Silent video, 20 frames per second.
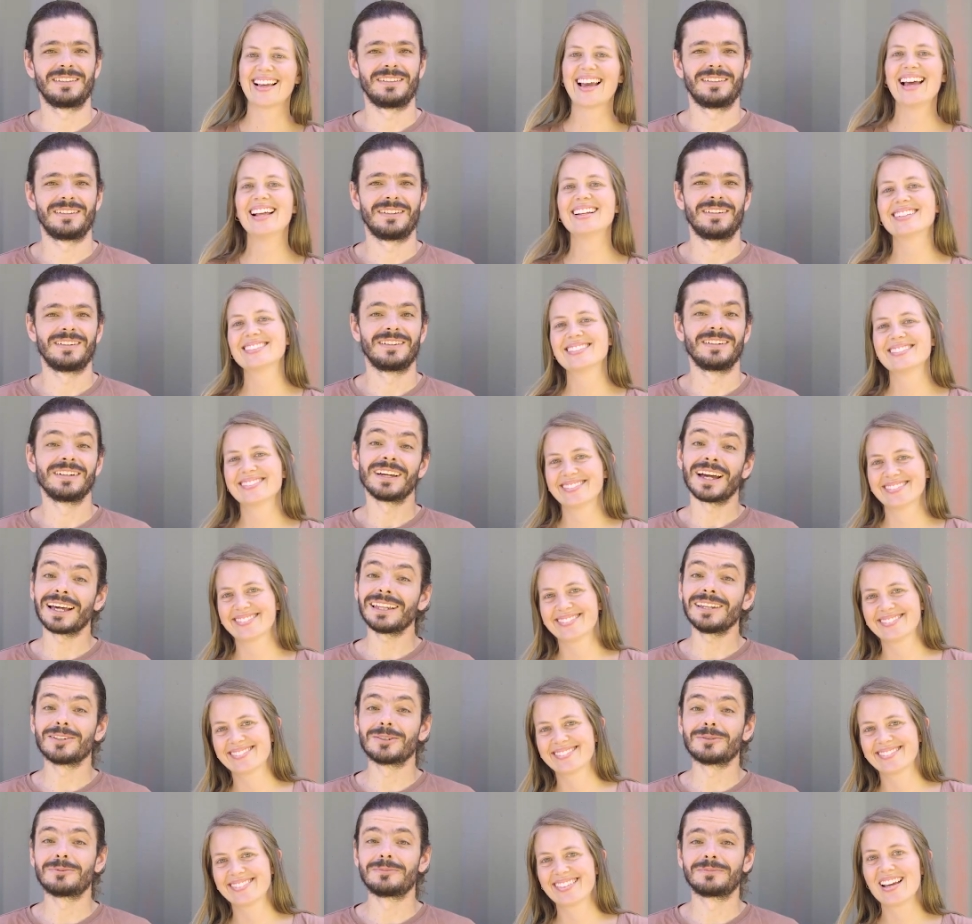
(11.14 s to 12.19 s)
Speaker 1: Hello!
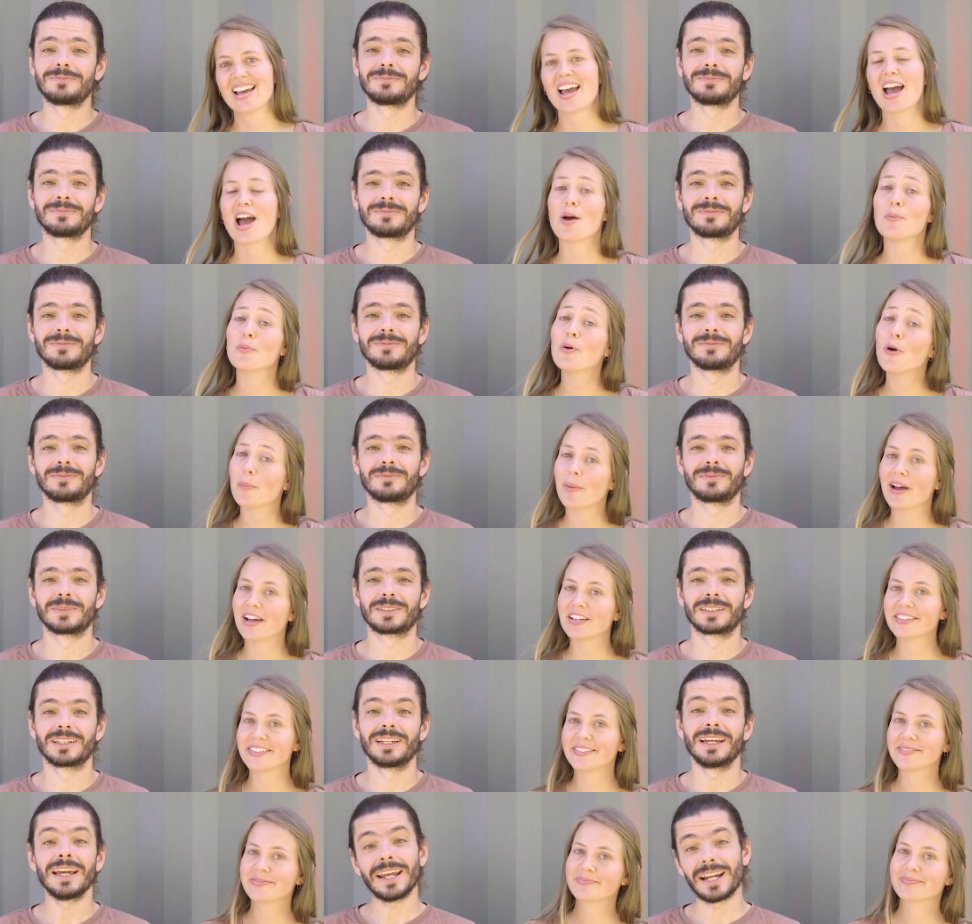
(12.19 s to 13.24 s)
Hello! I'm
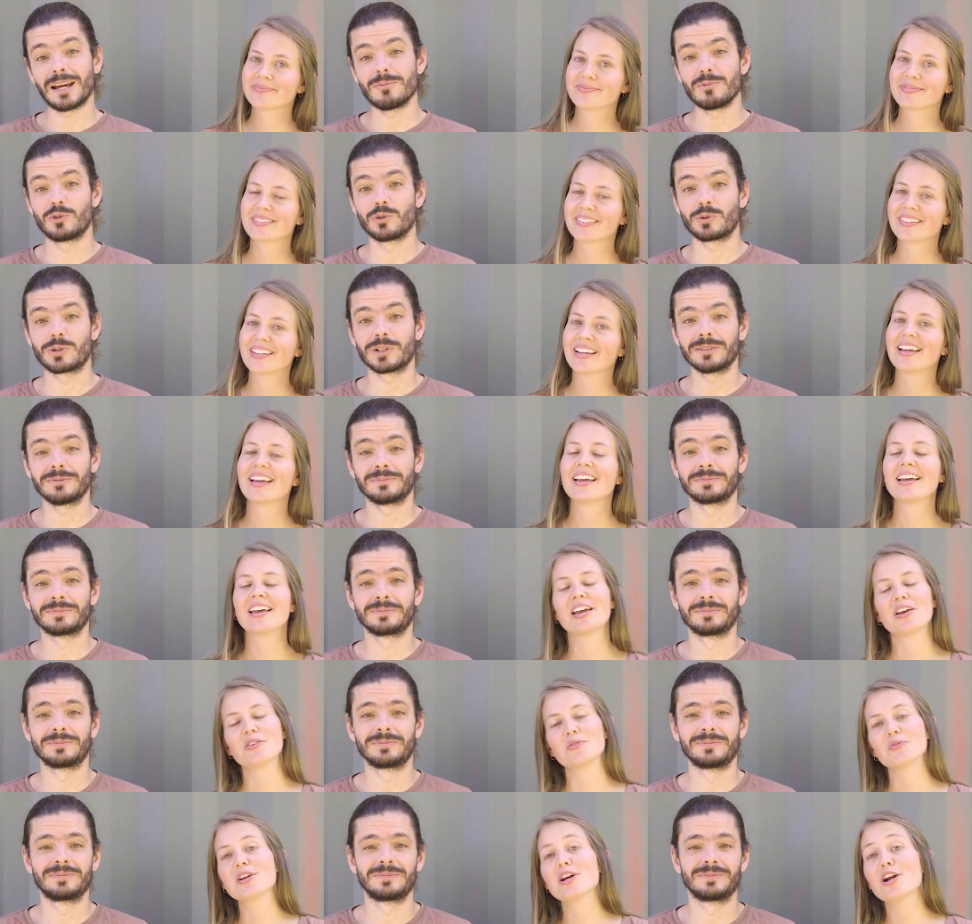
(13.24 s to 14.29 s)
Roberta.
Speaker 2: And I'm Duca.
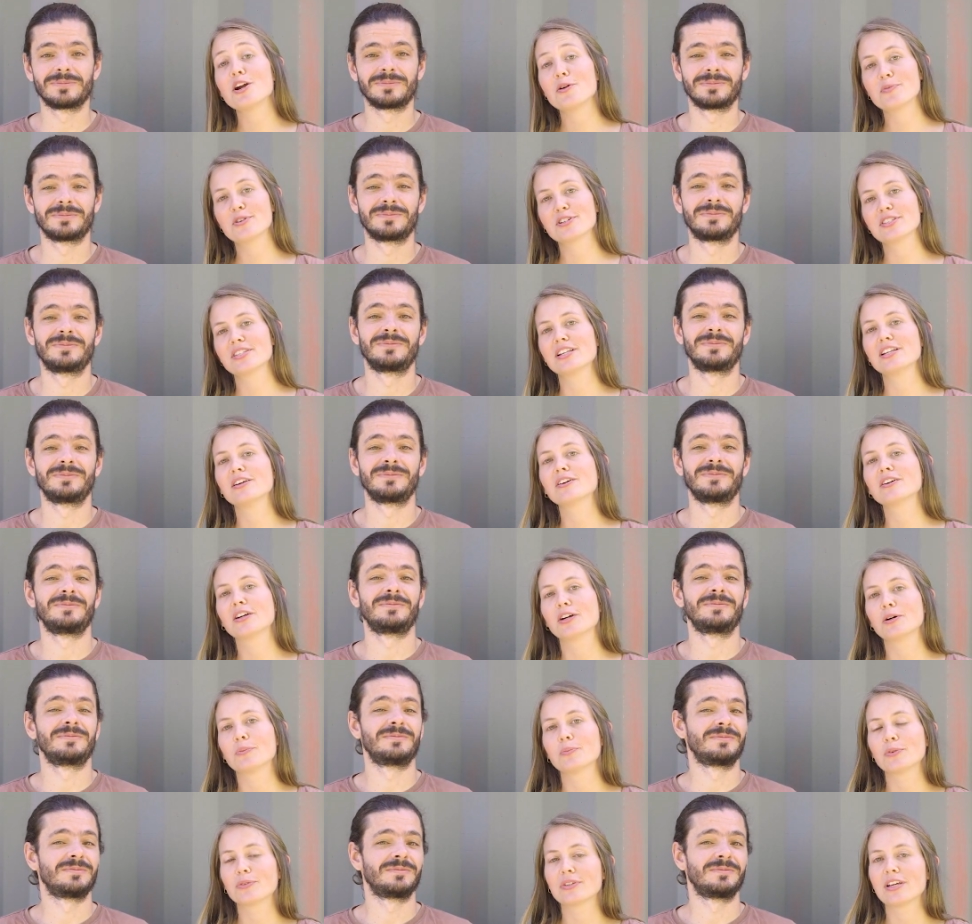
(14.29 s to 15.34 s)
Speaker 1: And we are a Brazilian
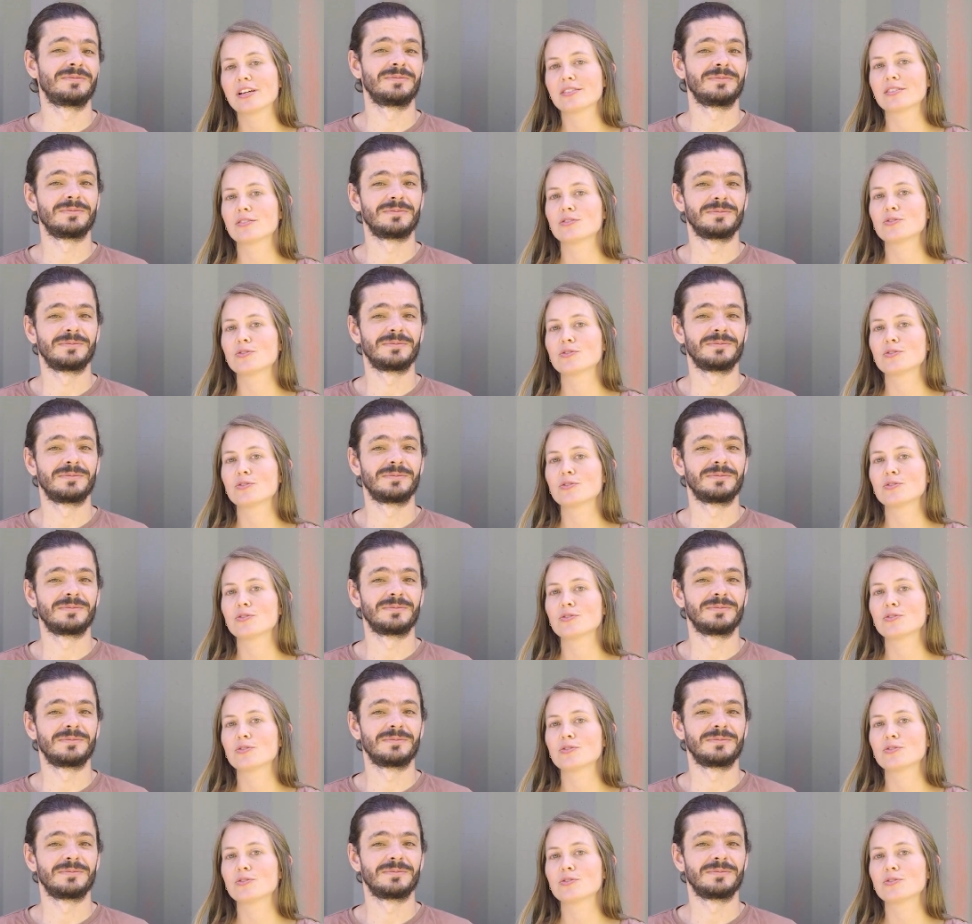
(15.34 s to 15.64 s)
couple that,